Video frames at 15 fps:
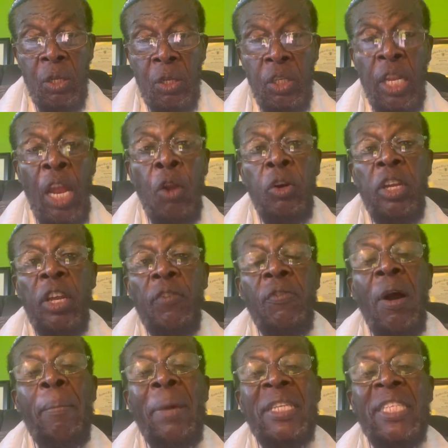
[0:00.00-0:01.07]
They're looking
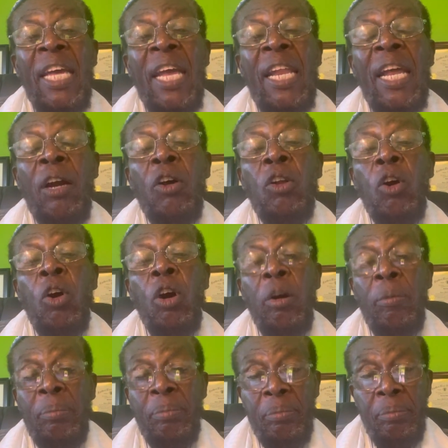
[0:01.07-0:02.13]
for a Messiah that's going to
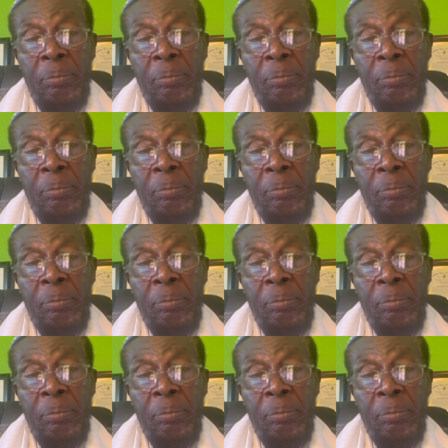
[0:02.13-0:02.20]
come.